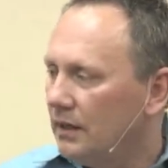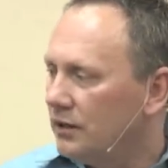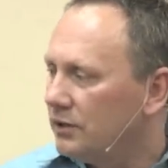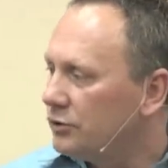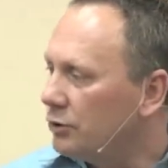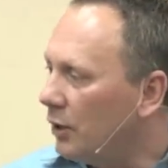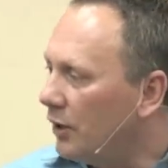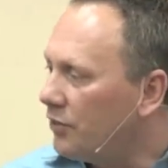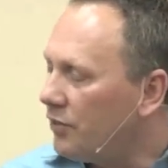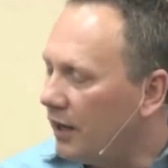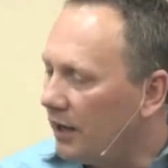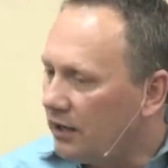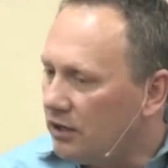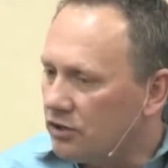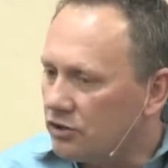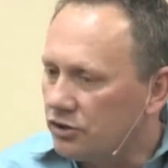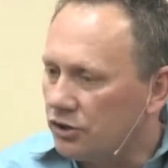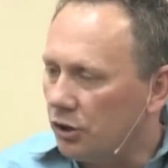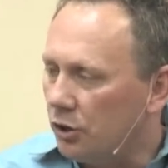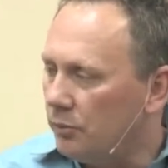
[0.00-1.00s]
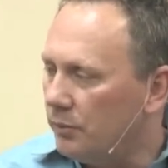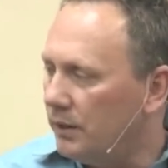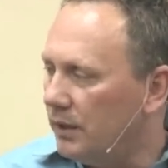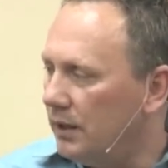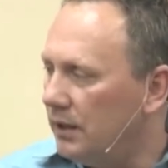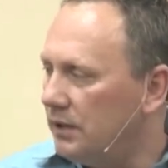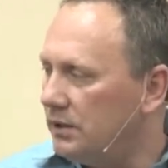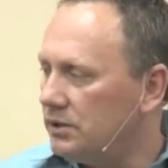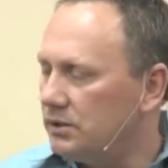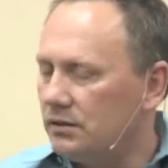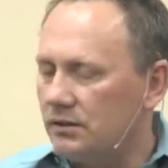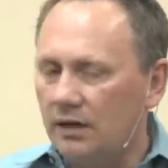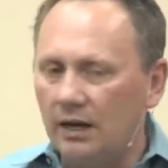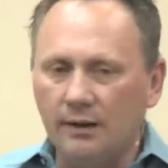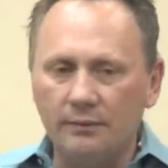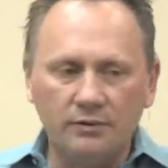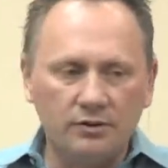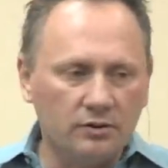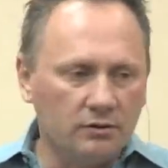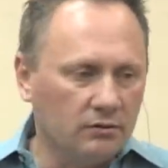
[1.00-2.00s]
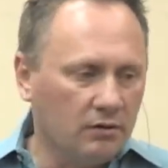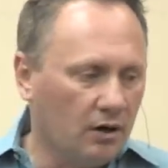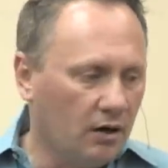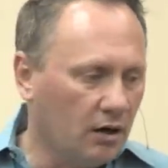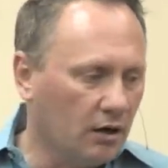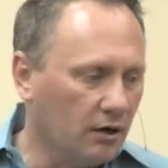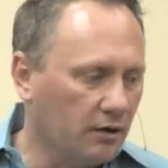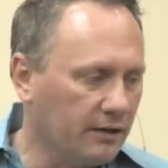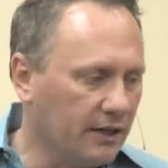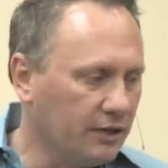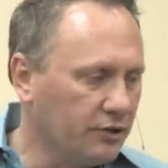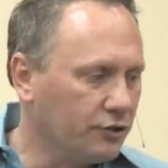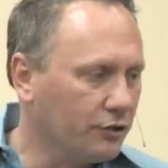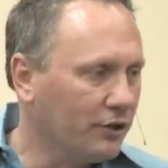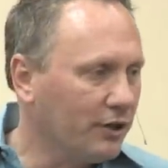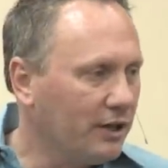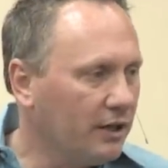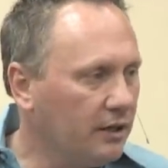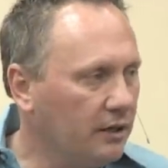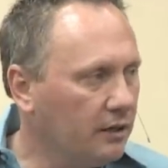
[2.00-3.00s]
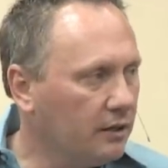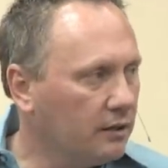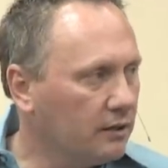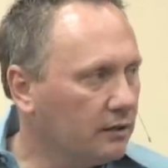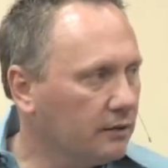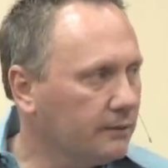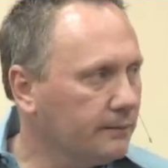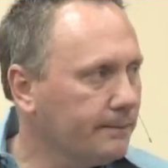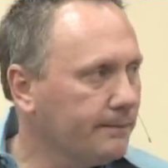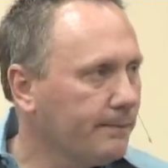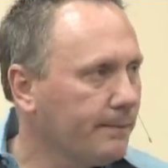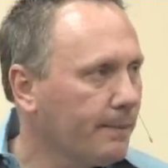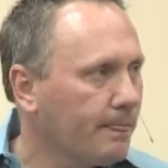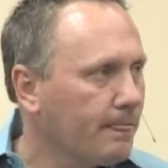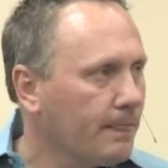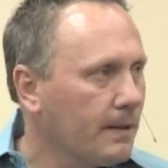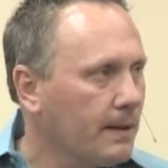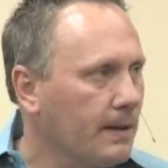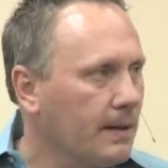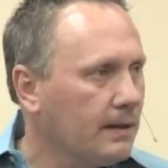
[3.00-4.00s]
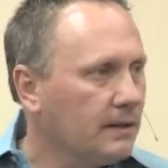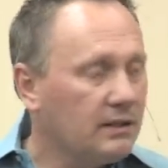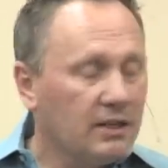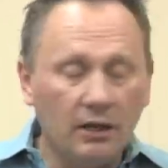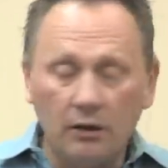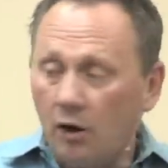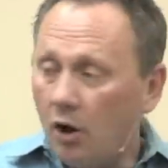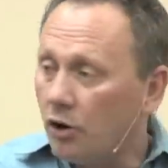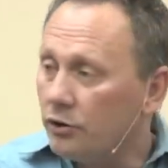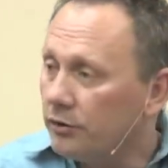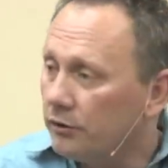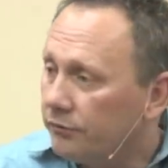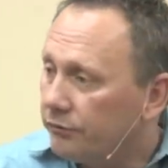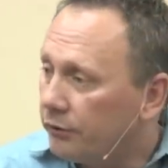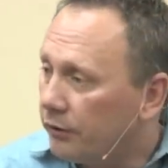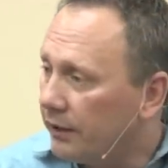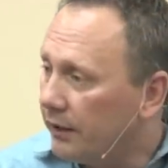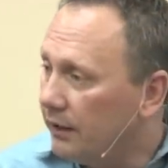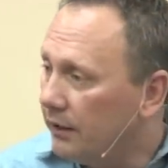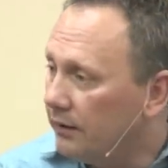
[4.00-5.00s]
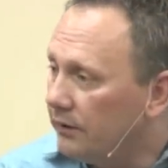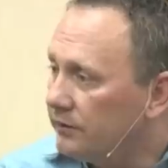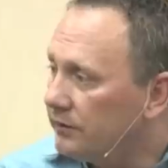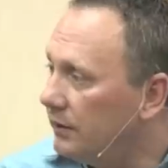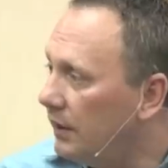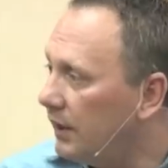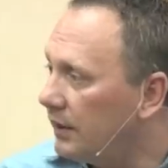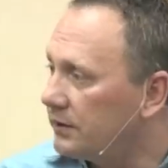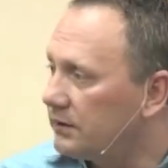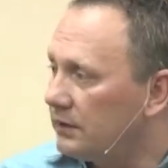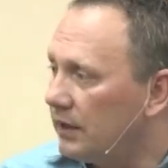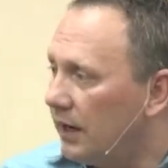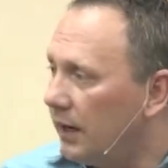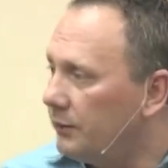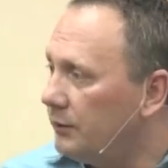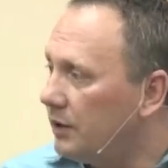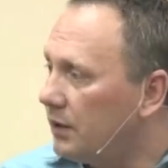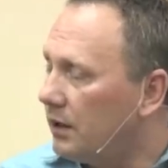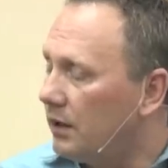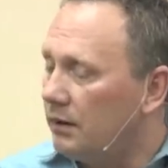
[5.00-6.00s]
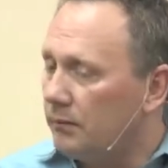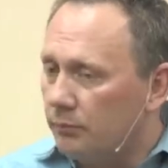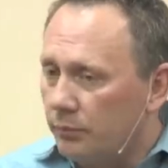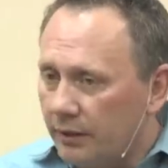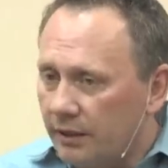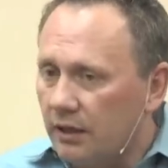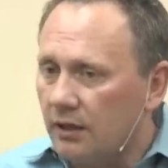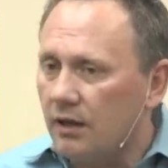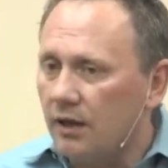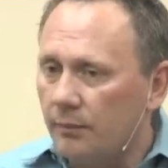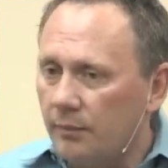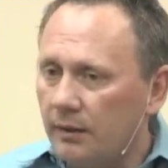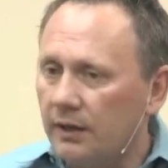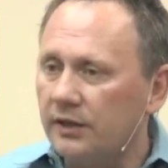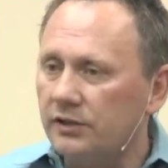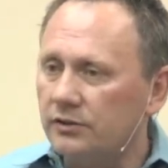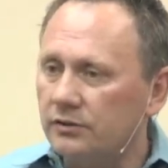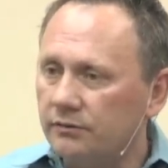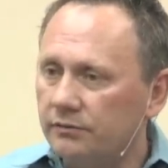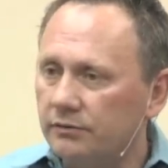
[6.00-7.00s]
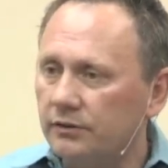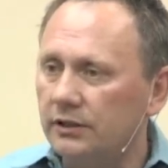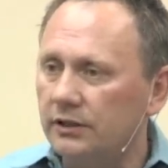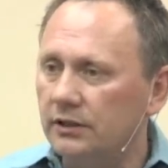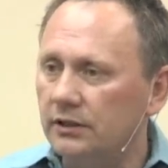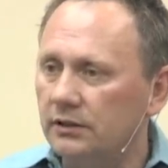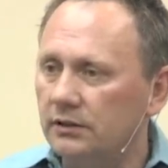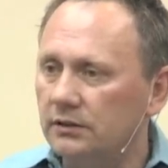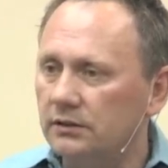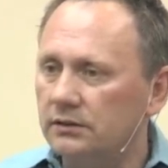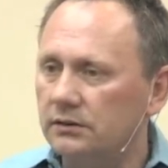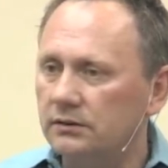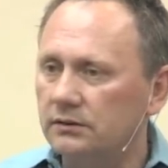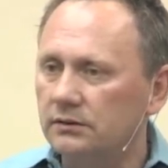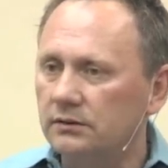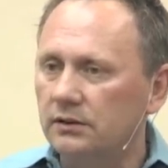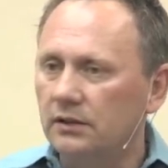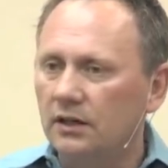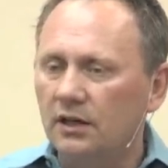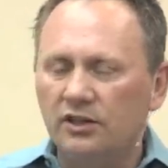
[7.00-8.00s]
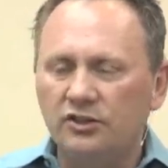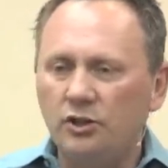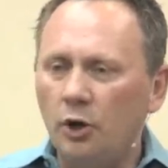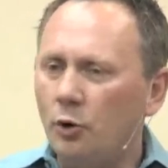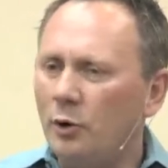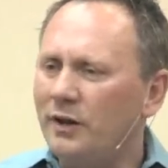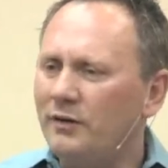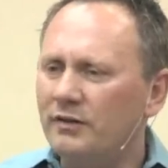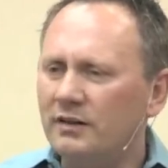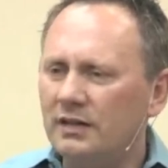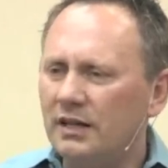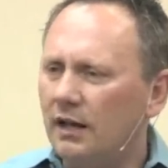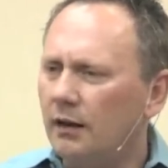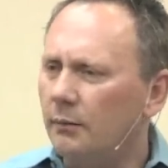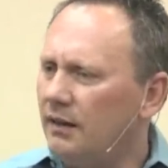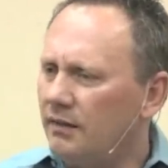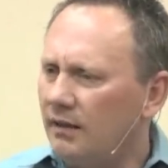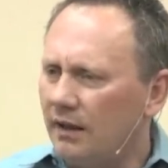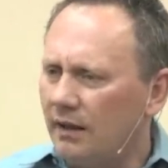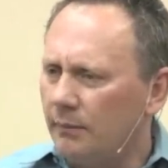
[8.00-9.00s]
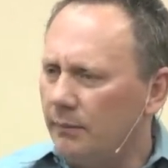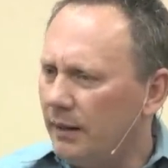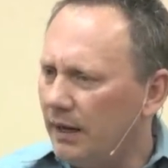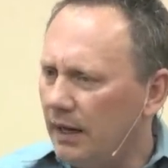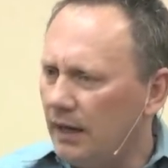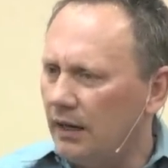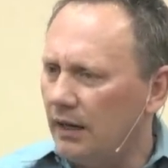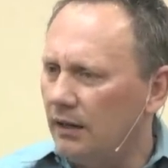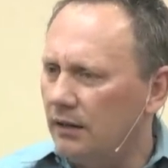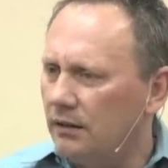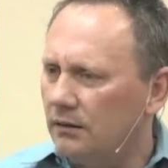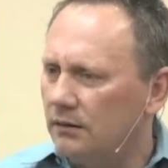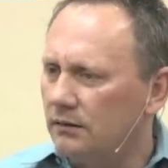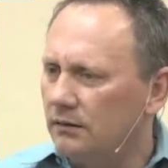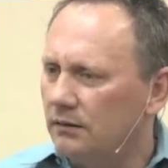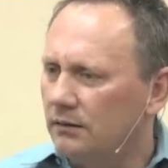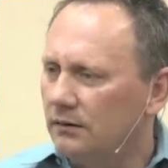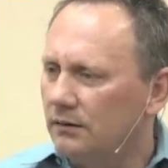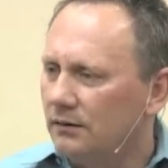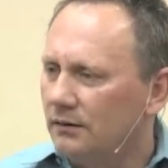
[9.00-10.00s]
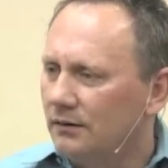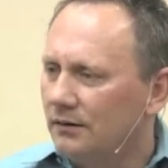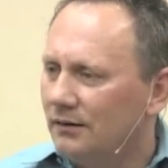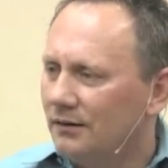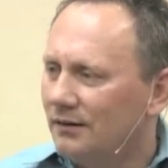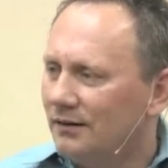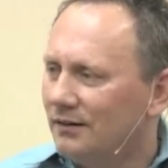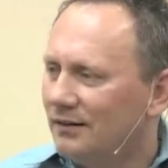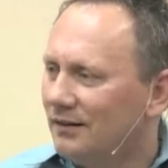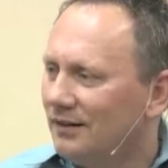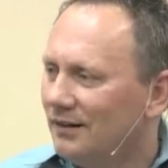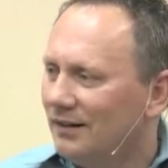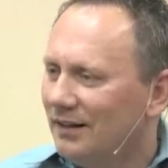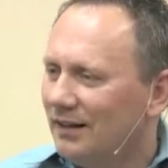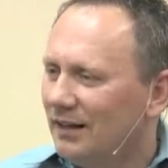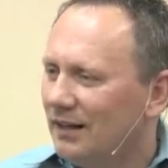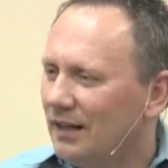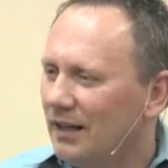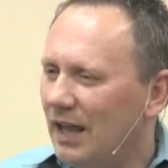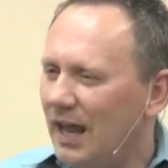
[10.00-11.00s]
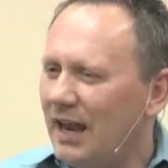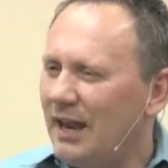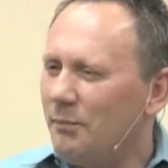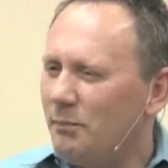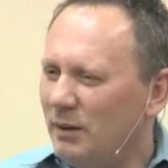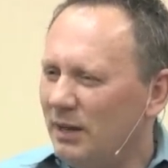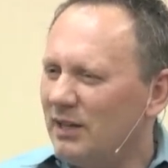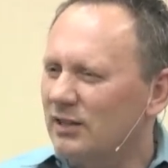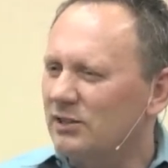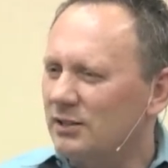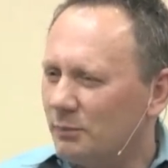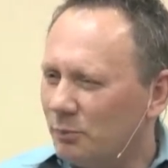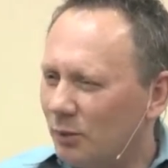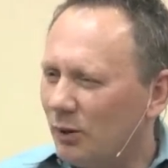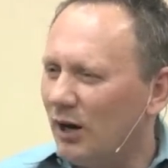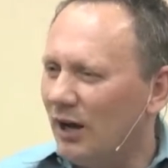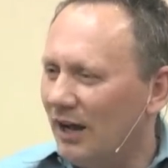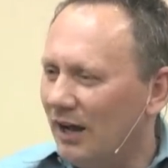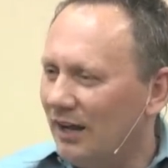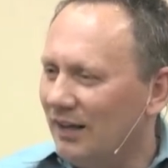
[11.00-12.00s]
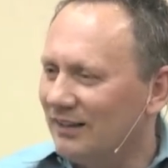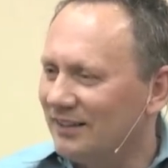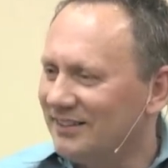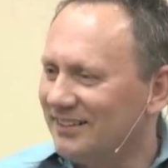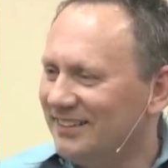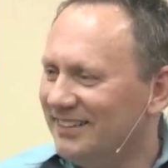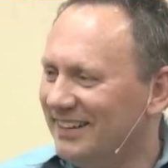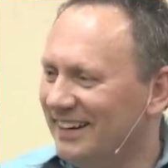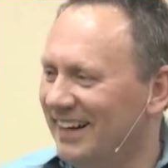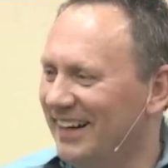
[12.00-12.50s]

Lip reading: So I thank you so much. I'm so honored that you're here. Tell all your friends. Next time you come, bring a couple extra friends. Don't even tell anything about it. Let it be a surprise.